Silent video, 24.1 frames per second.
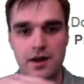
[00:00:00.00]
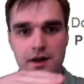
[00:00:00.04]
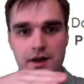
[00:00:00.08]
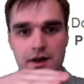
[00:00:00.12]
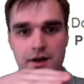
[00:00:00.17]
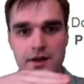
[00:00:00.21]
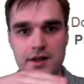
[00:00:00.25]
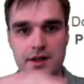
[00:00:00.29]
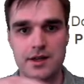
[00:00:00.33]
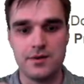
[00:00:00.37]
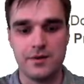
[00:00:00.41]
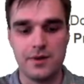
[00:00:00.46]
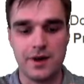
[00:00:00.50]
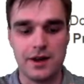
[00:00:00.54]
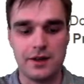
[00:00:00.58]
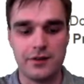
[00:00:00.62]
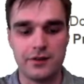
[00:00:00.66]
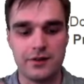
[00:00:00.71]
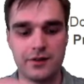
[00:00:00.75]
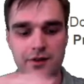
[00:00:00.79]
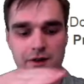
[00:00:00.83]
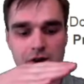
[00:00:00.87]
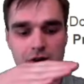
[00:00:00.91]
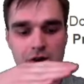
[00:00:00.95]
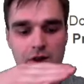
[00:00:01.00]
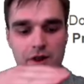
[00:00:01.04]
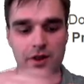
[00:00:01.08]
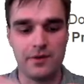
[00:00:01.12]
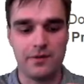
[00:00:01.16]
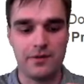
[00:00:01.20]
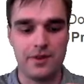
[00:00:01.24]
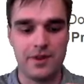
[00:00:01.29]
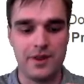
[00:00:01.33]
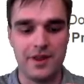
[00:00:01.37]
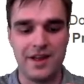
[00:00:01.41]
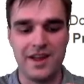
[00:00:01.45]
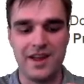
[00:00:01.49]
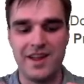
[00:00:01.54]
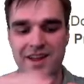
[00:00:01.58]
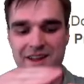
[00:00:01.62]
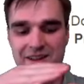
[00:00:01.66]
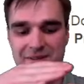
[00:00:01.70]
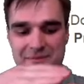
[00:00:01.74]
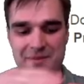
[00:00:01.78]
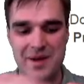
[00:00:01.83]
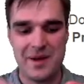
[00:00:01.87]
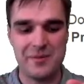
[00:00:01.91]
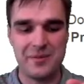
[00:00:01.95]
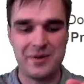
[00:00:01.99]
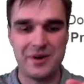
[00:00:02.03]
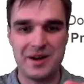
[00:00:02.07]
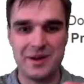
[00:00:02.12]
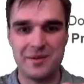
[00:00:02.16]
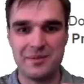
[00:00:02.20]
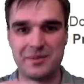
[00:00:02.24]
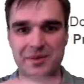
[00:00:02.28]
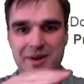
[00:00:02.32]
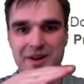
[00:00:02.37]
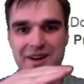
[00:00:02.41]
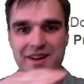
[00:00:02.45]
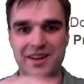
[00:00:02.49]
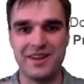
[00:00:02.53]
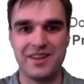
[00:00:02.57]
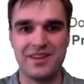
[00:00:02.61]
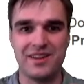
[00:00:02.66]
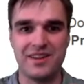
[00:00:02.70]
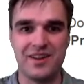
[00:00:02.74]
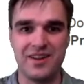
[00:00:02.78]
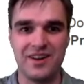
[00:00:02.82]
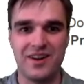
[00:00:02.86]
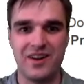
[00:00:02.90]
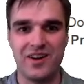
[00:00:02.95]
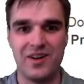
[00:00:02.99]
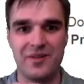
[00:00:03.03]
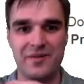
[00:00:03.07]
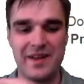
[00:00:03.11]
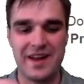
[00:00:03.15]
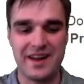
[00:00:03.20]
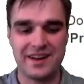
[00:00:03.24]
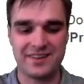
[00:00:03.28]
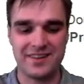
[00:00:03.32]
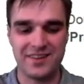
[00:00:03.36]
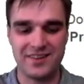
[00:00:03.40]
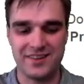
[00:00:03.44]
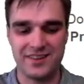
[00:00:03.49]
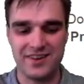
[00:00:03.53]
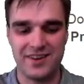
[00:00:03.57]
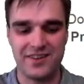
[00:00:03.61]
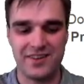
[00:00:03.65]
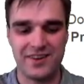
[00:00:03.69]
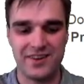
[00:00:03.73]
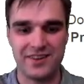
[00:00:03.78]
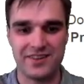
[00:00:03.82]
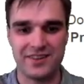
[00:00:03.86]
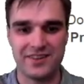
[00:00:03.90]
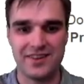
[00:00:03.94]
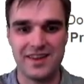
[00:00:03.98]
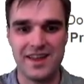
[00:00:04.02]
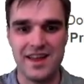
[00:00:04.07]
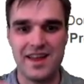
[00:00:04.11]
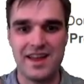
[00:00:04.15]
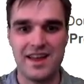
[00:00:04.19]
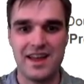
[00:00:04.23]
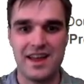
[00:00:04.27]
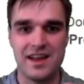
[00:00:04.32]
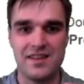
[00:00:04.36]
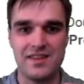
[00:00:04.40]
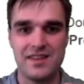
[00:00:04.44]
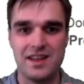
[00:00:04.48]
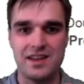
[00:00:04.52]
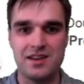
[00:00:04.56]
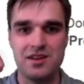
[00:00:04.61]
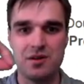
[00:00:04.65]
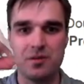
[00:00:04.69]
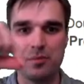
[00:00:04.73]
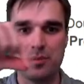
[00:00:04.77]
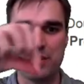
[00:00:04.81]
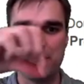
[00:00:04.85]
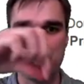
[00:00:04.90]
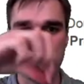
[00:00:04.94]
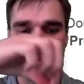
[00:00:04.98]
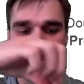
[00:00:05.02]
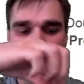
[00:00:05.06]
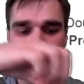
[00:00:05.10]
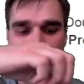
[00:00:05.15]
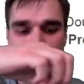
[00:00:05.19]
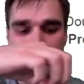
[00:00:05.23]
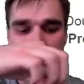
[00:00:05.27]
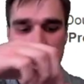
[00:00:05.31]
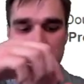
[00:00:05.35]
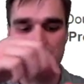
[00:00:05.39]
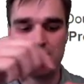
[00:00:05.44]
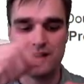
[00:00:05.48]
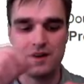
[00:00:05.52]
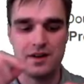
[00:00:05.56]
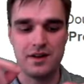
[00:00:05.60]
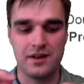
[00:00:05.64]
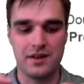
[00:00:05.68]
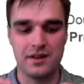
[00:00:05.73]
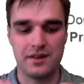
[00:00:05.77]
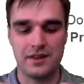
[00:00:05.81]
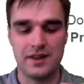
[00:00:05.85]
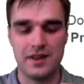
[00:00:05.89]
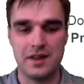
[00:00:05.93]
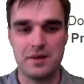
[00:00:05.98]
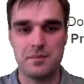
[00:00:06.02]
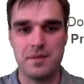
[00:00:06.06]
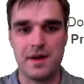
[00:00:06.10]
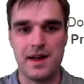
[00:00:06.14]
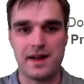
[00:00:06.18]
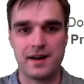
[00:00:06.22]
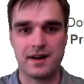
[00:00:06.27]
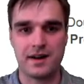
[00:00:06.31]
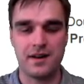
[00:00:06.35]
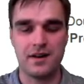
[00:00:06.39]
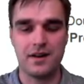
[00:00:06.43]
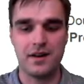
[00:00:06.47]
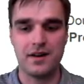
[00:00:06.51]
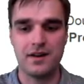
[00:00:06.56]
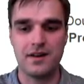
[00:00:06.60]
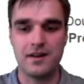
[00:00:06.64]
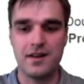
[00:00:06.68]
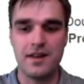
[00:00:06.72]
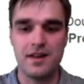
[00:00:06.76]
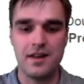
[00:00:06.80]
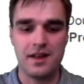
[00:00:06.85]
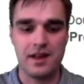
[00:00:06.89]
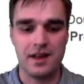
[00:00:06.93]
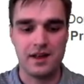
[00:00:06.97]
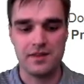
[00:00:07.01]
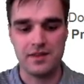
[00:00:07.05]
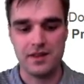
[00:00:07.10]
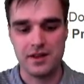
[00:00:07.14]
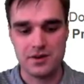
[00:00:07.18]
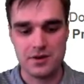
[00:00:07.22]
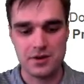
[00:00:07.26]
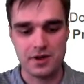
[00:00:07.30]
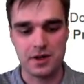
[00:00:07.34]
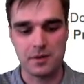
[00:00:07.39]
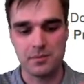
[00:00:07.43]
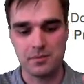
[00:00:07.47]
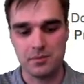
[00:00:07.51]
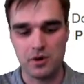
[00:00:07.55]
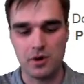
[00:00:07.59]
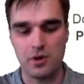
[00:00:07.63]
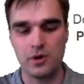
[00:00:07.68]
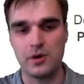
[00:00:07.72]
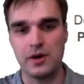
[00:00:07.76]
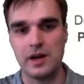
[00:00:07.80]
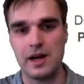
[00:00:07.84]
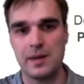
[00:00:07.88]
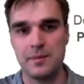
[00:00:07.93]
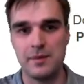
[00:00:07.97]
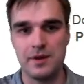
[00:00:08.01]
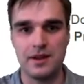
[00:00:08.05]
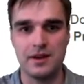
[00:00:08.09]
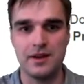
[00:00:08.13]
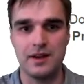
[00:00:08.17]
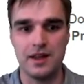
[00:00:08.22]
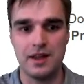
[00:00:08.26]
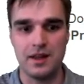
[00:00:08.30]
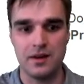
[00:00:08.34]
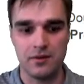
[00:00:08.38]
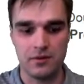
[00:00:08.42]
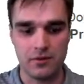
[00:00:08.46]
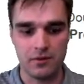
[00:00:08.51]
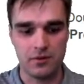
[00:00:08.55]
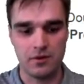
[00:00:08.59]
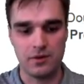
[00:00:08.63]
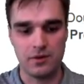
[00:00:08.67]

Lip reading: erased all of the memory and put it all back to zeros. And then you put the lid back on, and then you can program it and